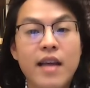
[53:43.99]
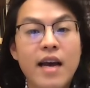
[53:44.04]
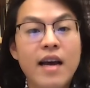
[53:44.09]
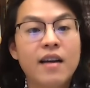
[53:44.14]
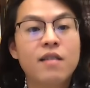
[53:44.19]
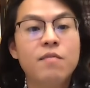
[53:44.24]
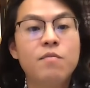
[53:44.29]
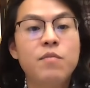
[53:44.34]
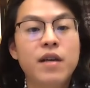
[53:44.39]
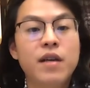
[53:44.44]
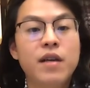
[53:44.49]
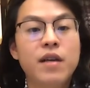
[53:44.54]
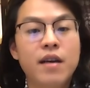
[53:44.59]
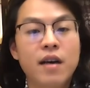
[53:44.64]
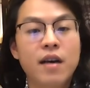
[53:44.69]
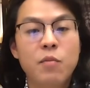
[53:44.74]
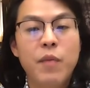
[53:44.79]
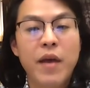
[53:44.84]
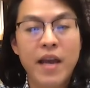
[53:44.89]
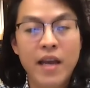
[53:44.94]
that can
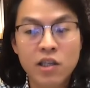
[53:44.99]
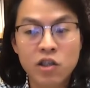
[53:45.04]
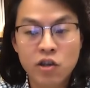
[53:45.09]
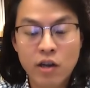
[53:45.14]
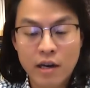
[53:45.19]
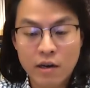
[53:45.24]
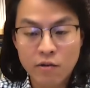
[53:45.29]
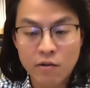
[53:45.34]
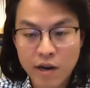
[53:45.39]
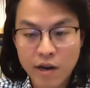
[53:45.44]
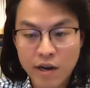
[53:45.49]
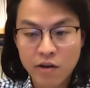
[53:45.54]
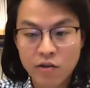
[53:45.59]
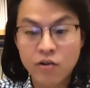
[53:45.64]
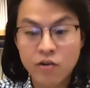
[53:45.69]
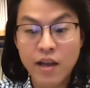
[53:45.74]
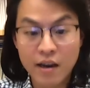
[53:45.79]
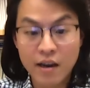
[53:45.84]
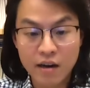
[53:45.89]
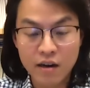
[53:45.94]
become a pain
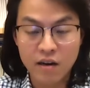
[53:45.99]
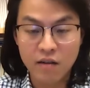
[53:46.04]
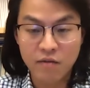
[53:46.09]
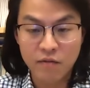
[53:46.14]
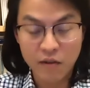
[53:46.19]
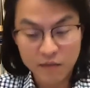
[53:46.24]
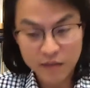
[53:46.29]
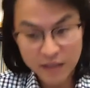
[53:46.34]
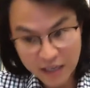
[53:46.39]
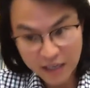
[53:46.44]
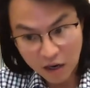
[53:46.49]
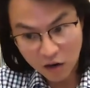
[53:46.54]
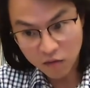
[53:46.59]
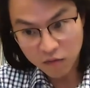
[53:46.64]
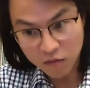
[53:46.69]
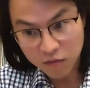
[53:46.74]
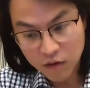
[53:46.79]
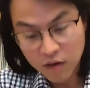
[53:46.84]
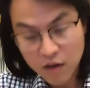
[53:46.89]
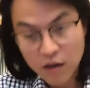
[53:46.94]
generator in and of
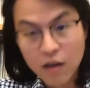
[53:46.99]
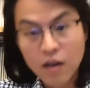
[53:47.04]
itself.